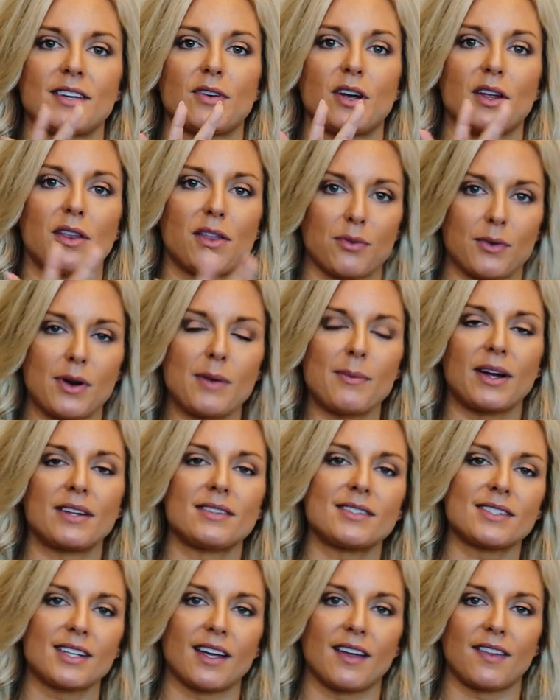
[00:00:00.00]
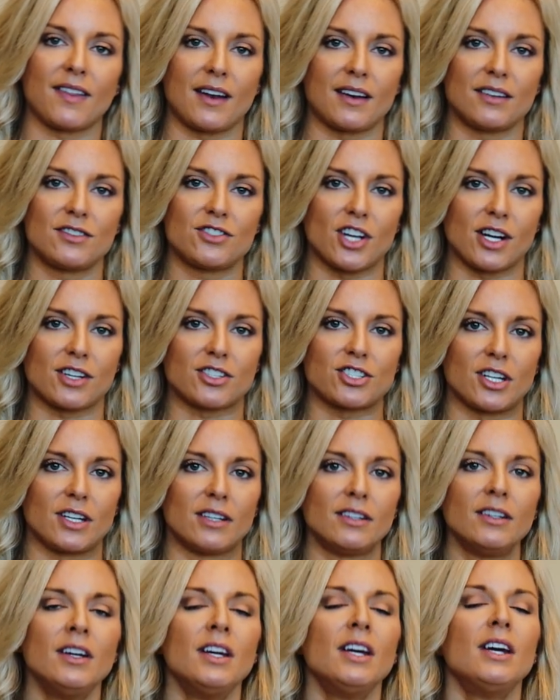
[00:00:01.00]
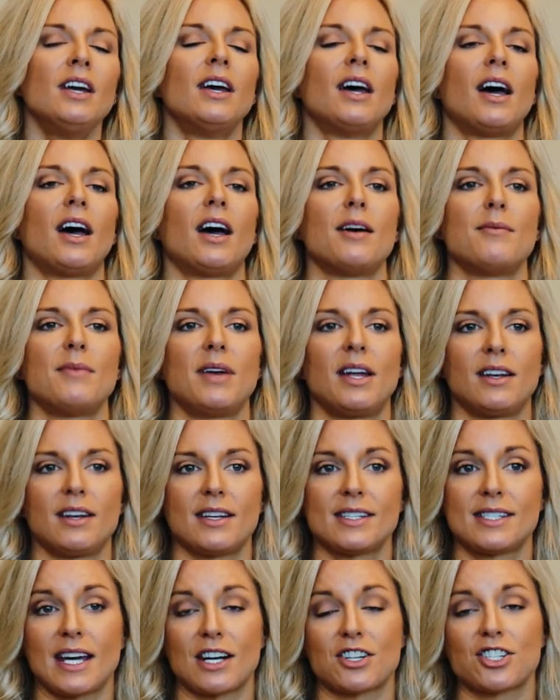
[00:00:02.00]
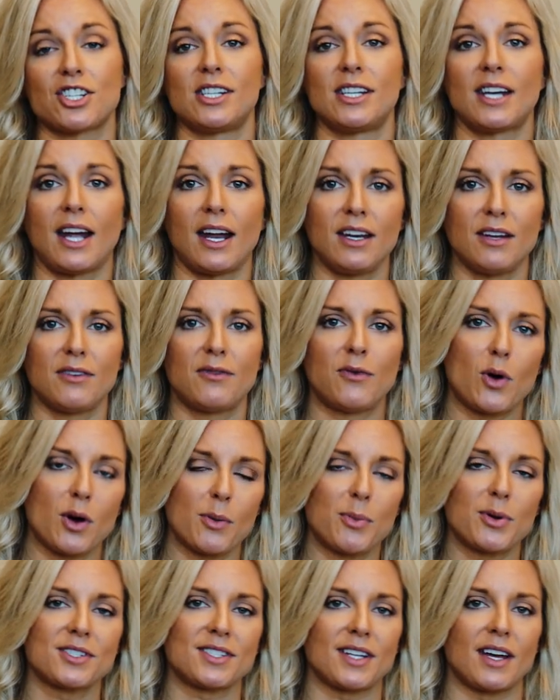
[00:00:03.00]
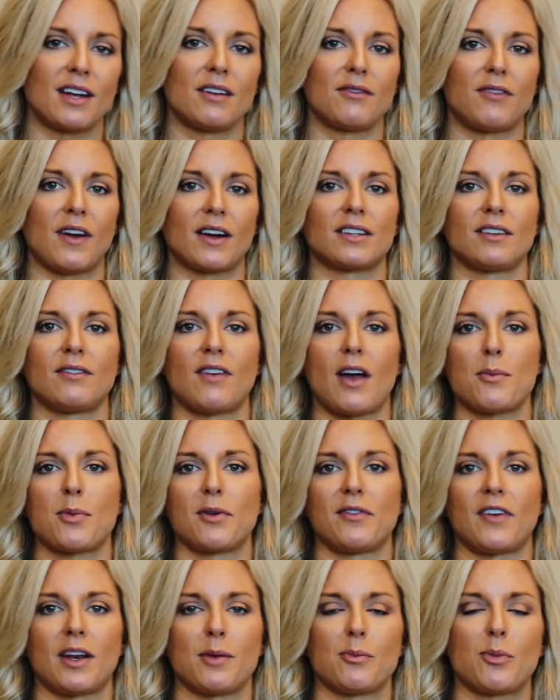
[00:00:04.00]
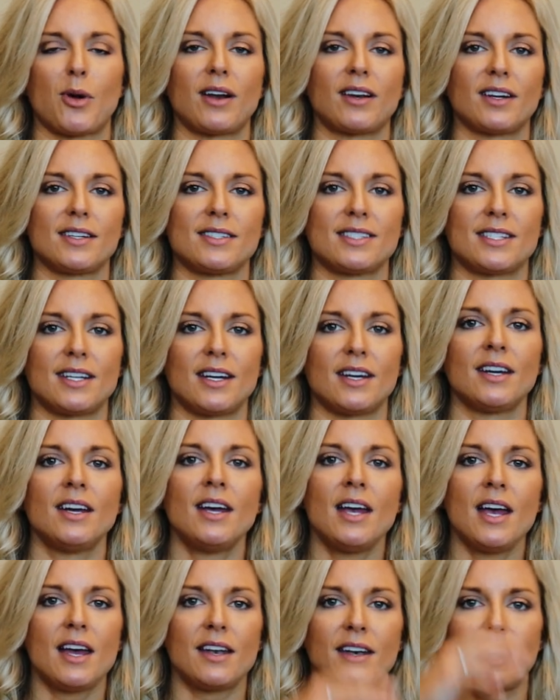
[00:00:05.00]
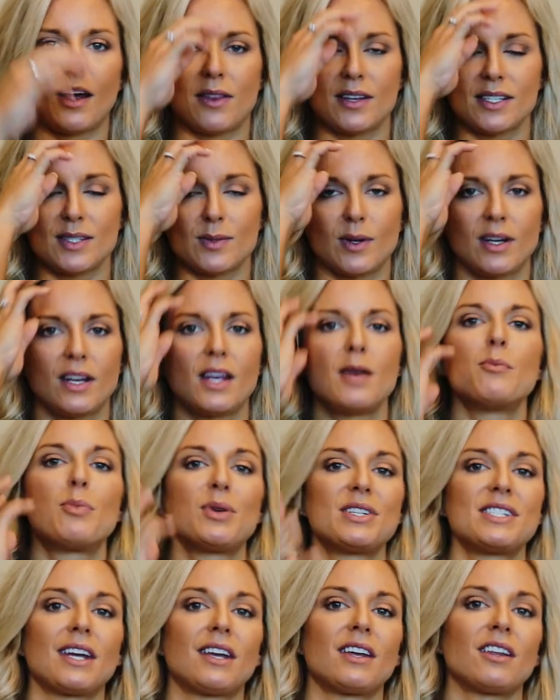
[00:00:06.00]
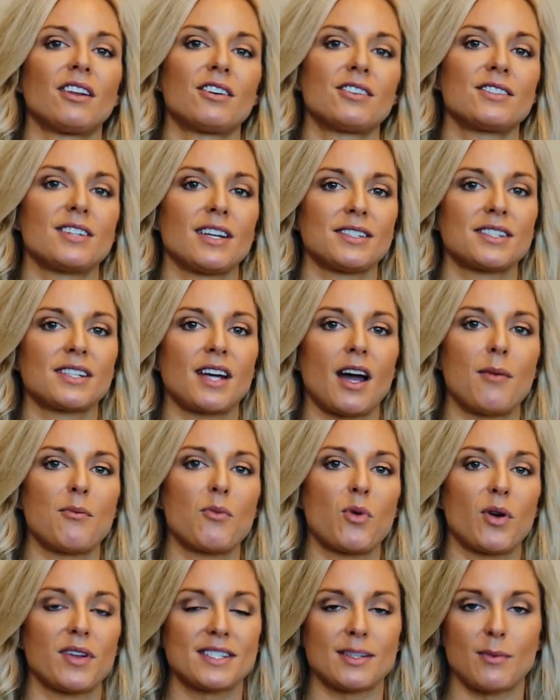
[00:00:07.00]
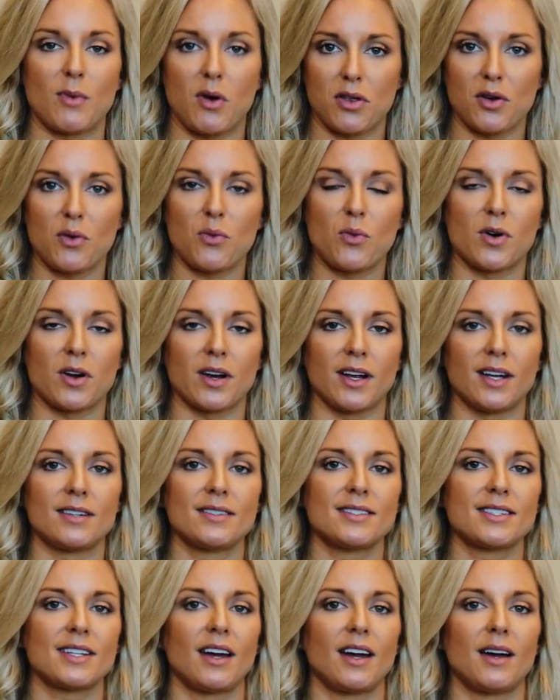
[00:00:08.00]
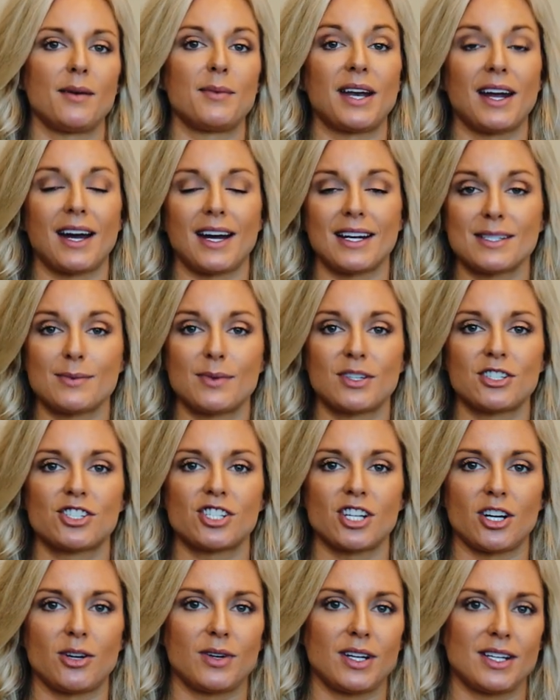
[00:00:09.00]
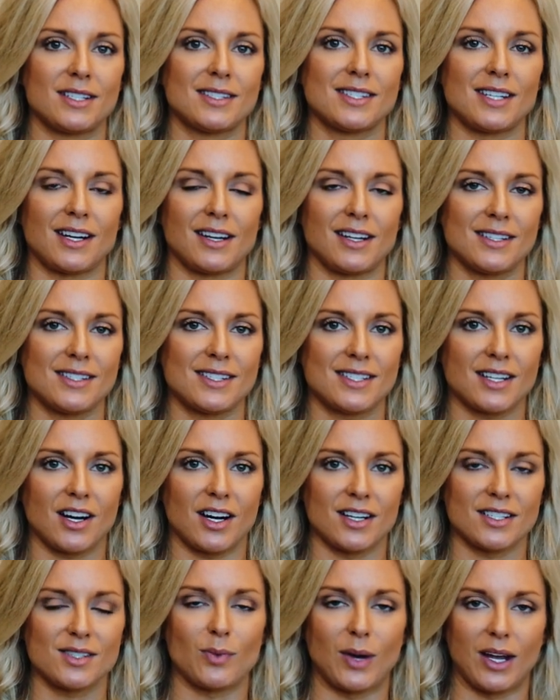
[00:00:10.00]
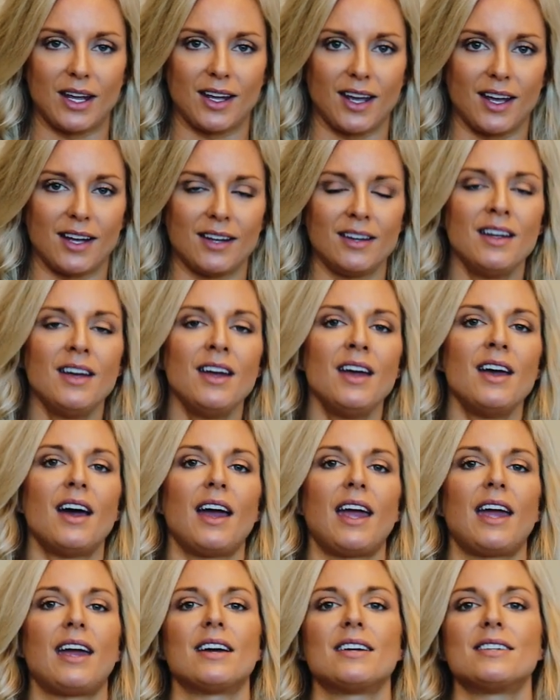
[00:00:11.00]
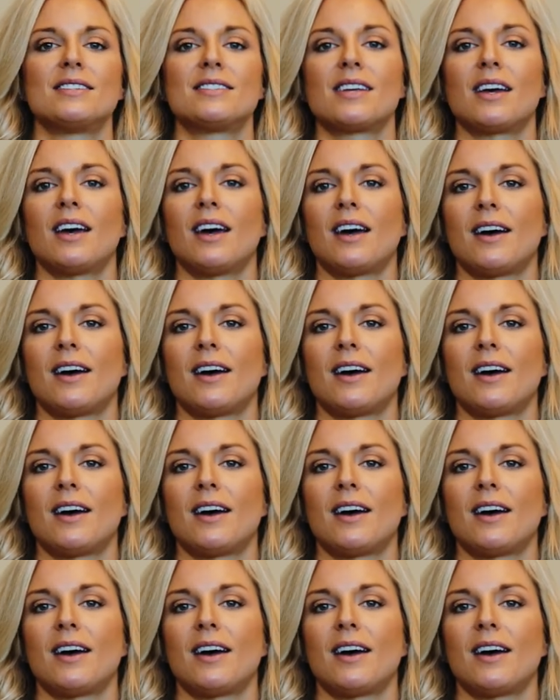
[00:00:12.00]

every 3 months to get that injection, and it is actually 94% effective at preventing pregnancy. Now, this one in particular does come with some other warnings. It has been shown in studies to cause weight gain, and